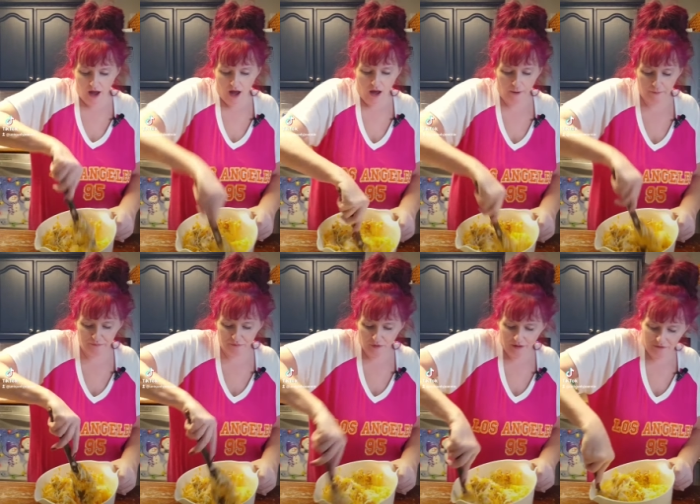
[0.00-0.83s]

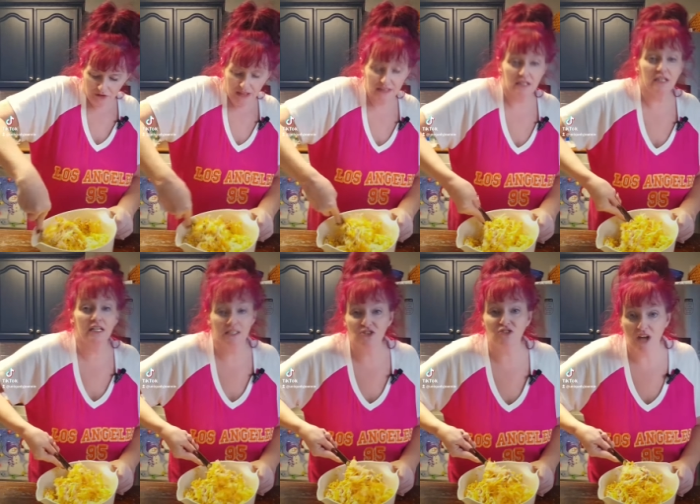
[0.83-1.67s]
for things that the
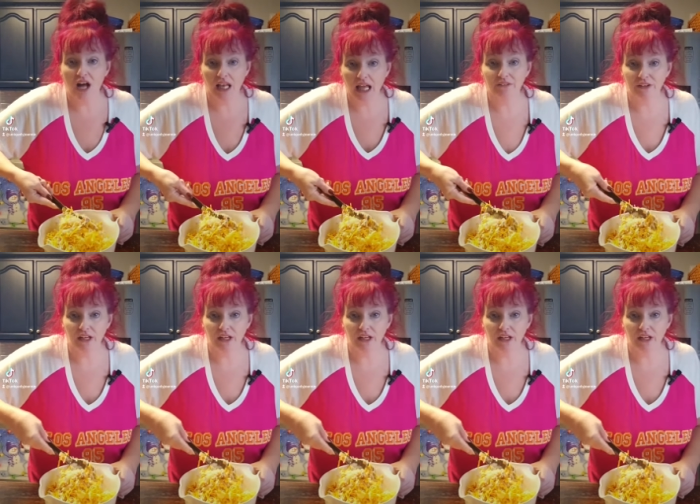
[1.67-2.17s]
kids are not allowed to